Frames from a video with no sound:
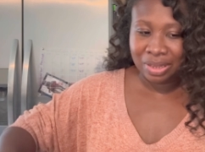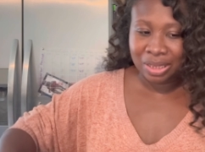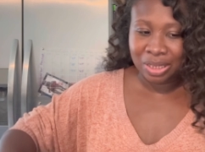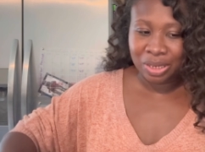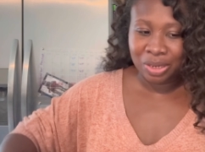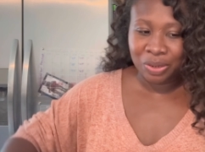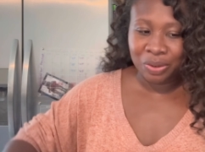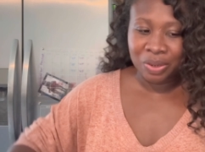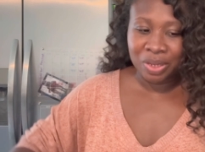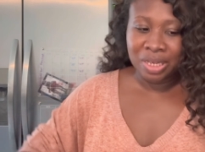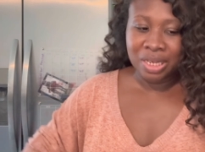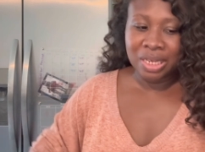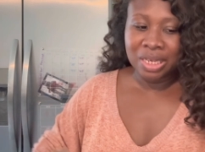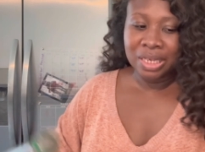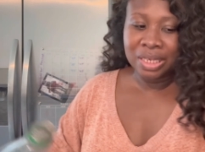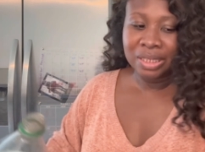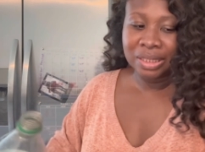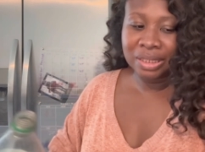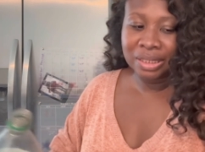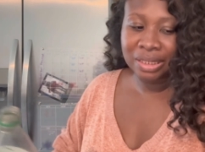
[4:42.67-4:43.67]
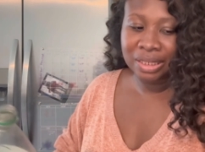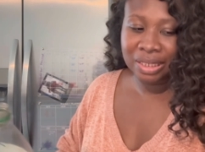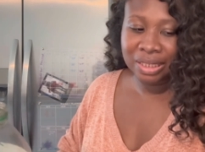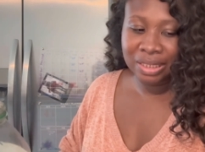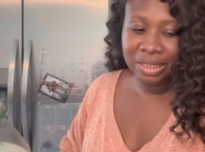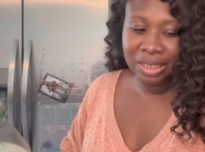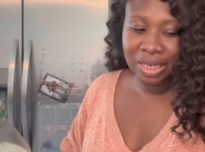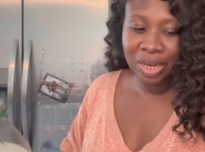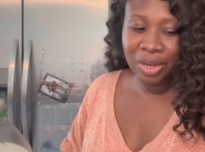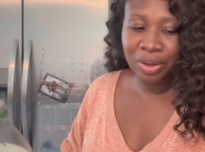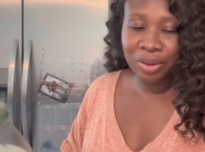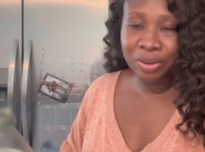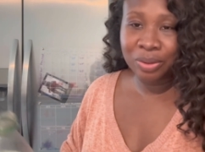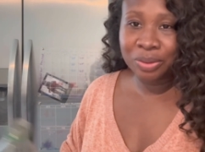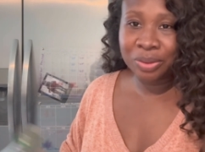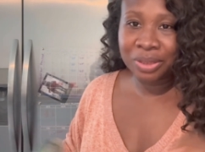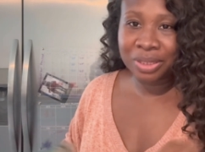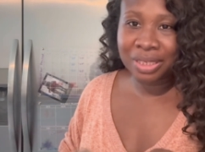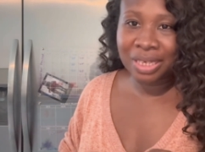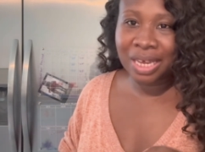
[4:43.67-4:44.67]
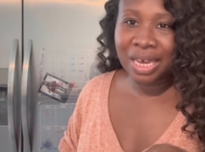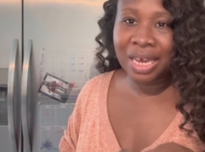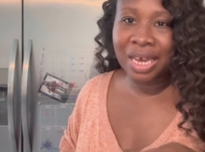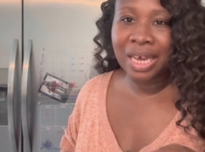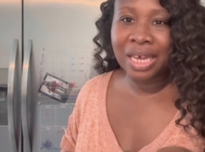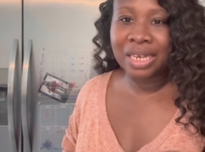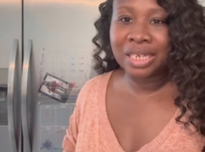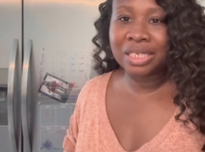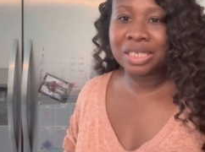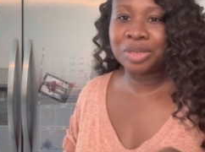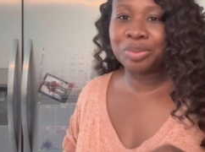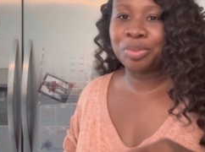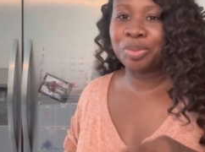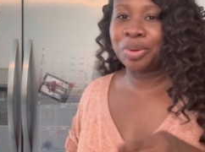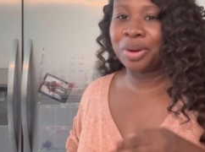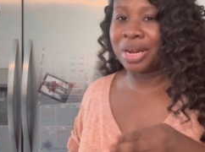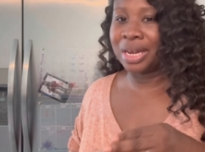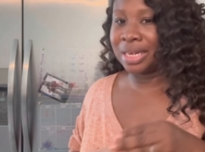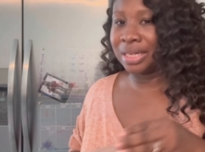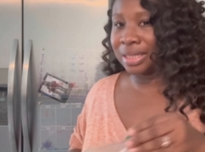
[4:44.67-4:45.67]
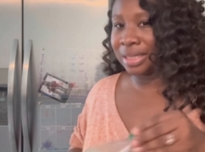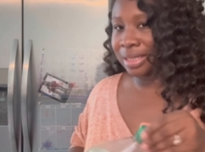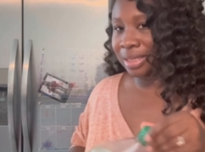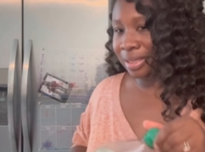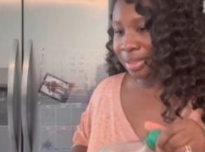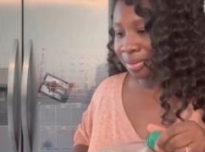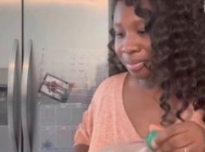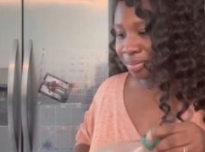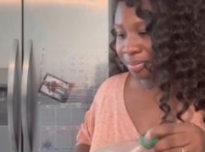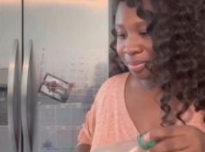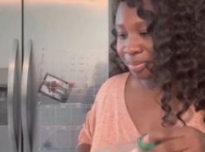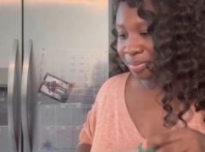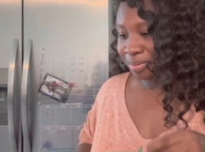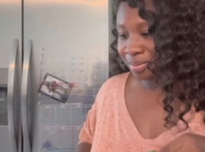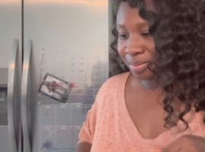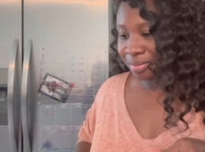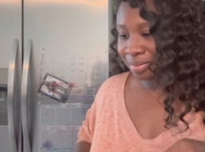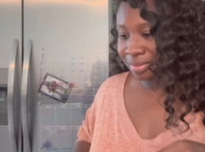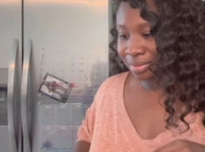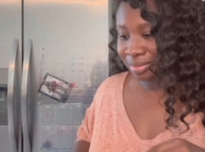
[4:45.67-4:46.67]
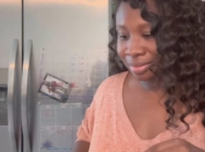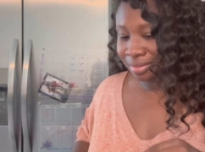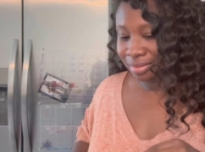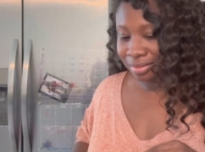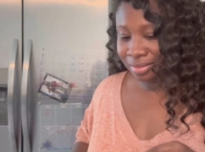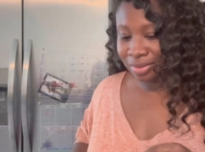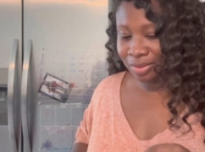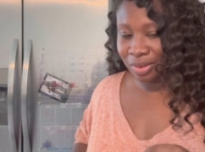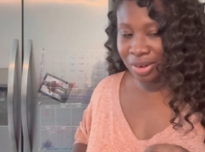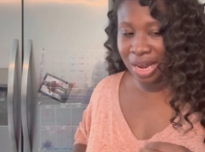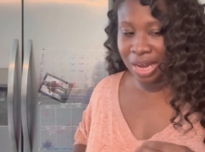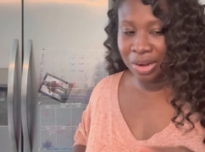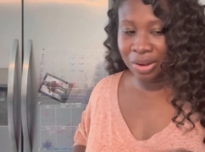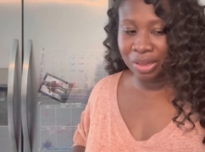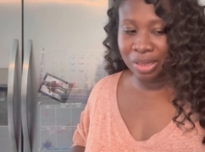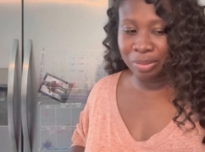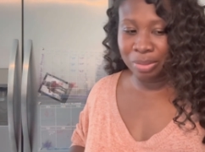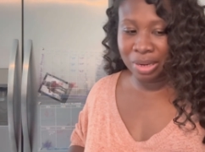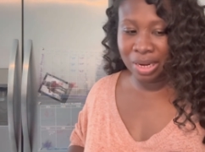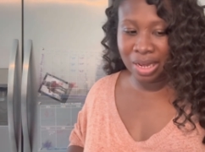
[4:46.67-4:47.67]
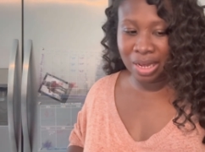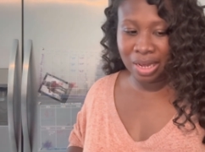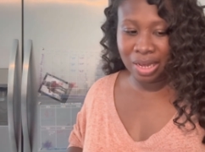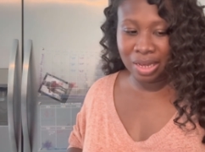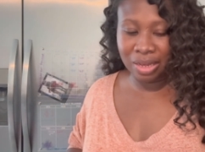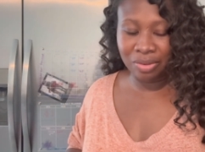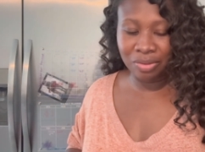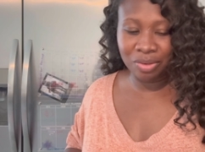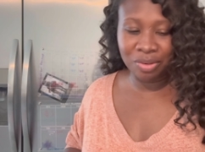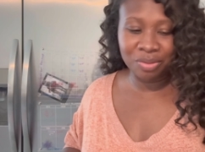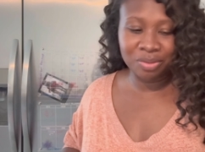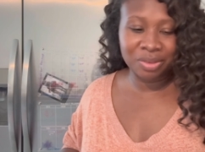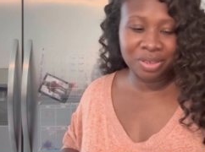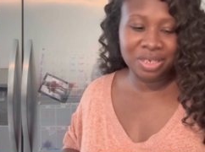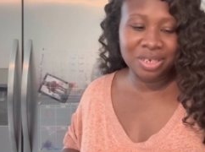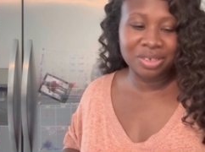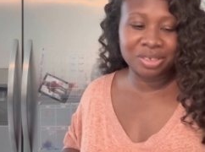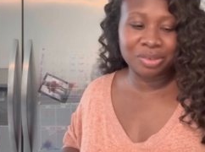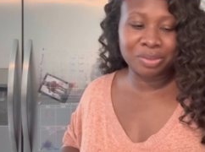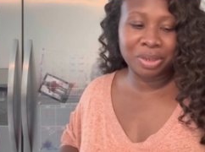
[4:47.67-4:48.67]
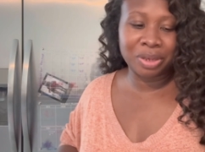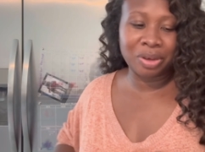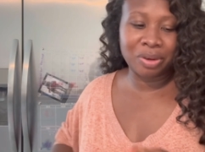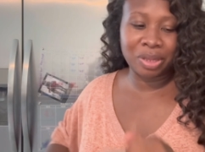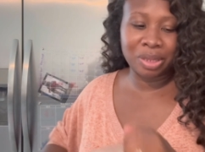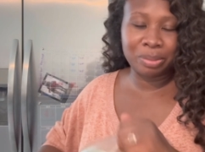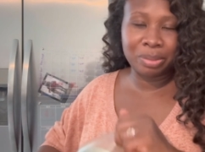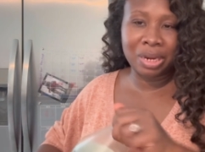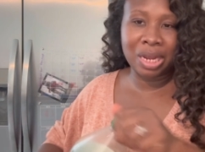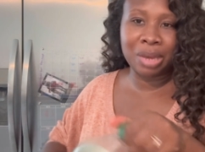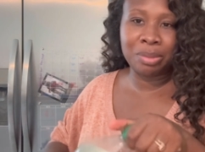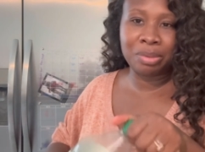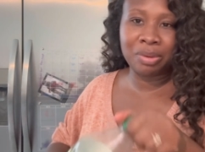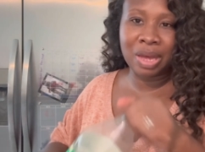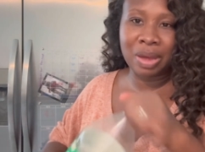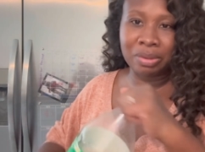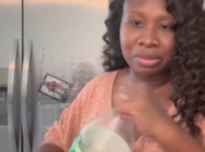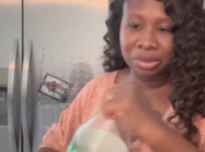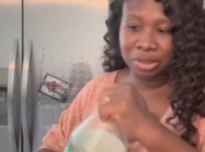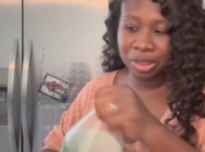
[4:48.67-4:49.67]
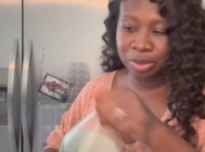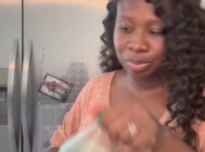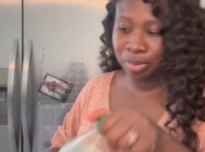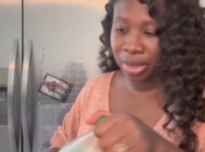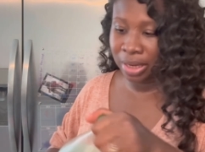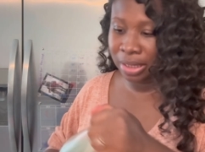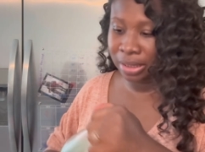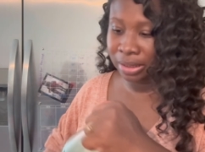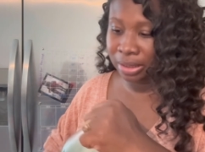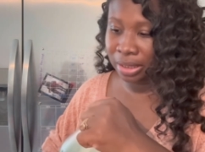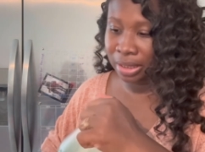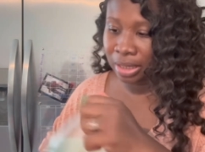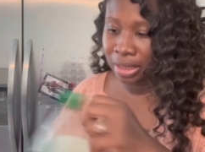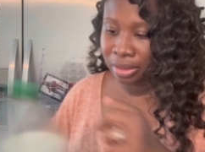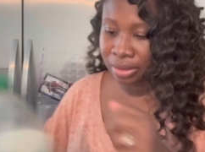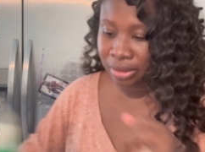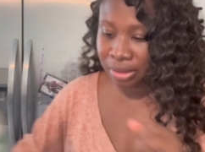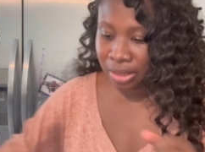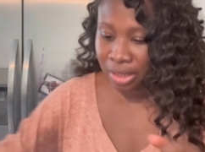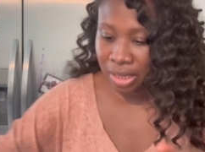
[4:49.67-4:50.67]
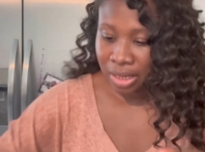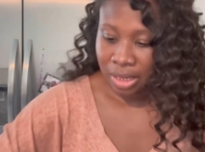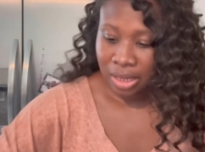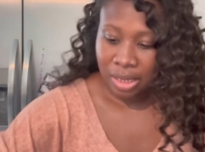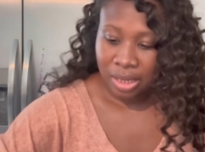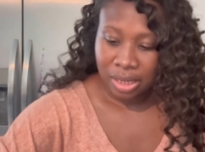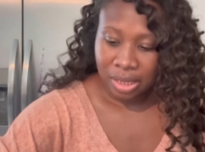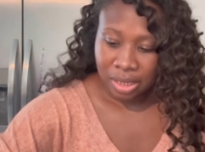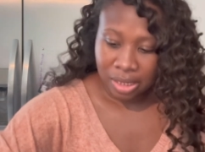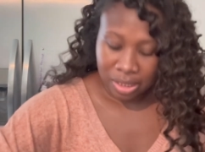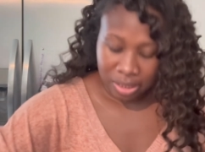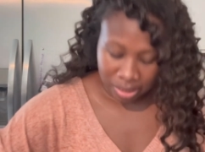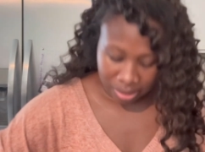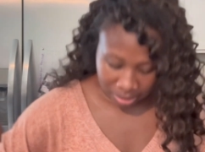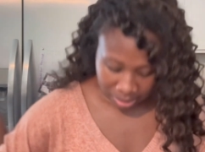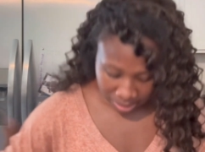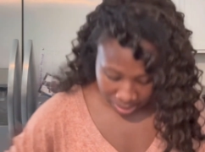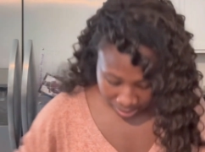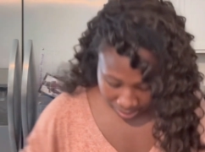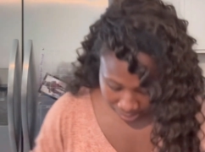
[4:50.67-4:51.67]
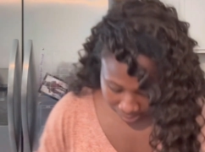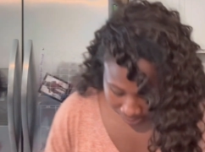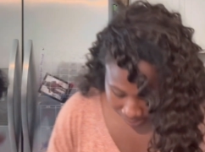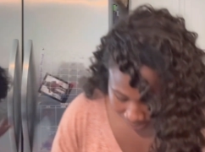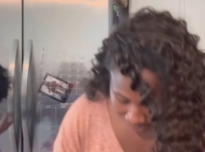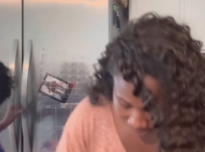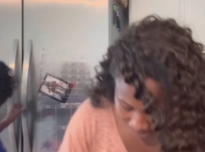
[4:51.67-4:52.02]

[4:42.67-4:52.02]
little Tito's and Sprite. We don't have no lemonade. Well, Tito's really go with lemonade, but we have some Sprite and Tito's. Yes.